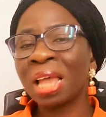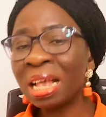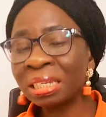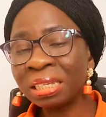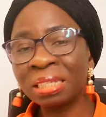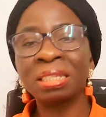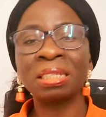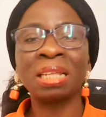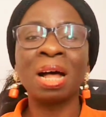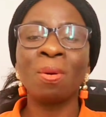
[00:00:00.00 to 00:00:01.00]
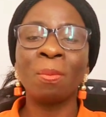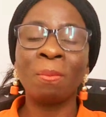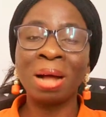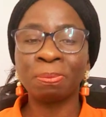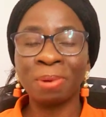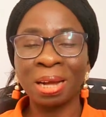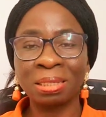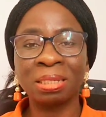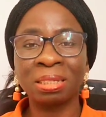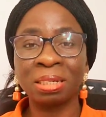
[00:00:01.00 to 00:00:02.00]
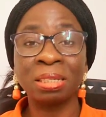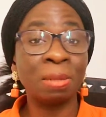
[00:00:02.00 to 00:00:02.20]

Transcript: SAT style math practice sheet